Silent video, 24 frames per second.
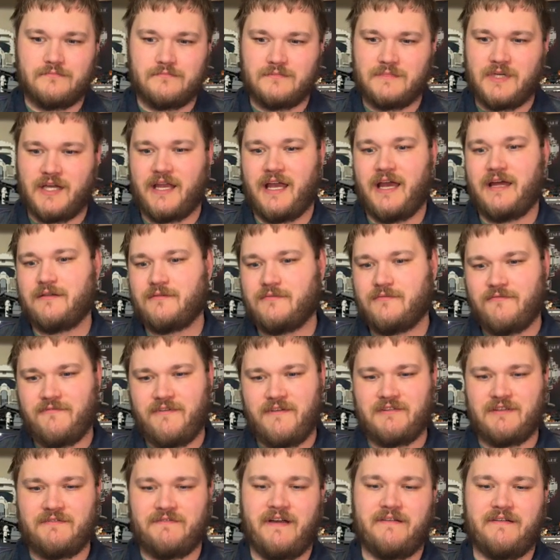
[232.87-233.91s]
again,
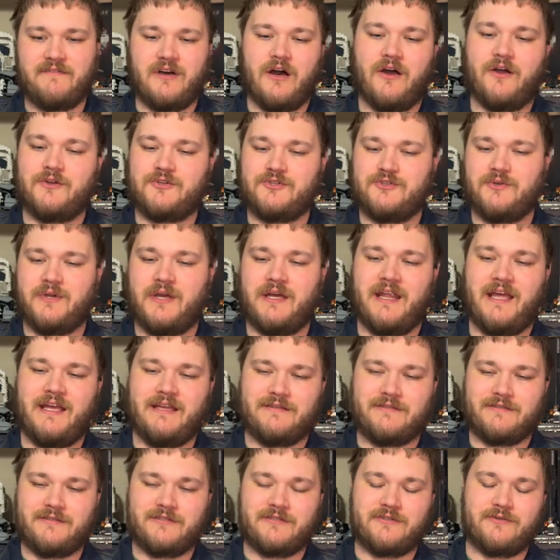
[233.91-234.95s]
$55, you get a
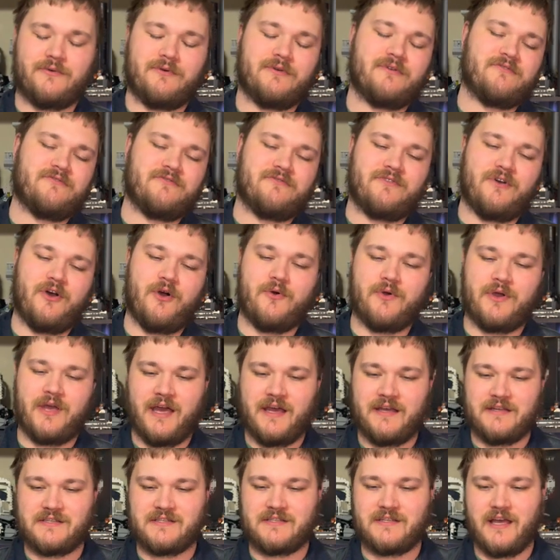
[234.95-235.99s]
sort of
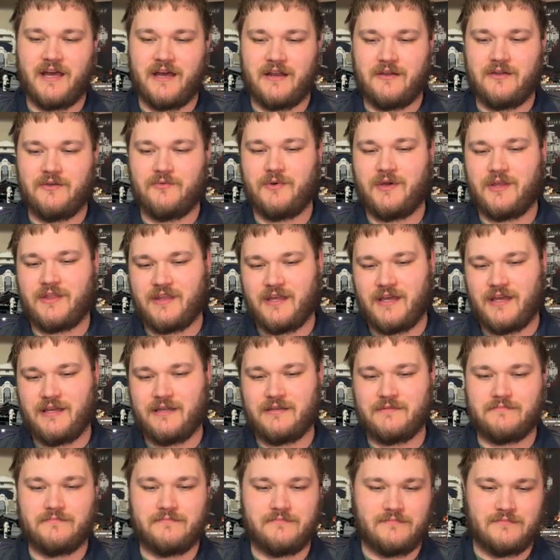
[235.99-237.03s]
okay set with
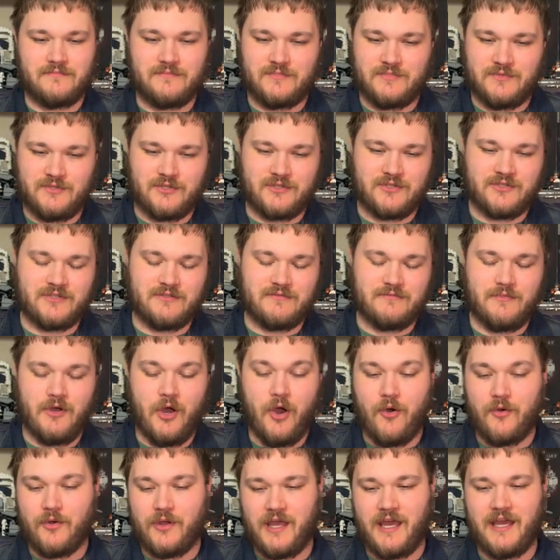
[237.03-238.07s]
a
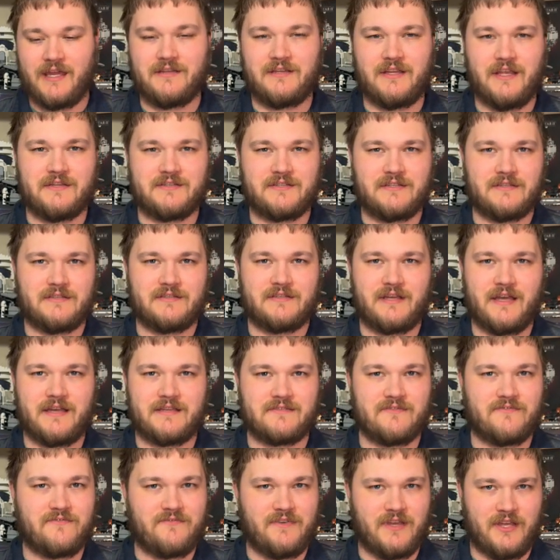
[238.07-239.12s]
okay, decent size
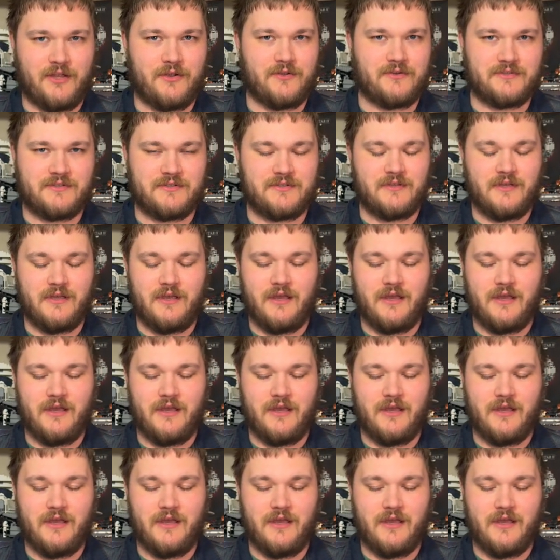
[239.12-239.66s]
of figures.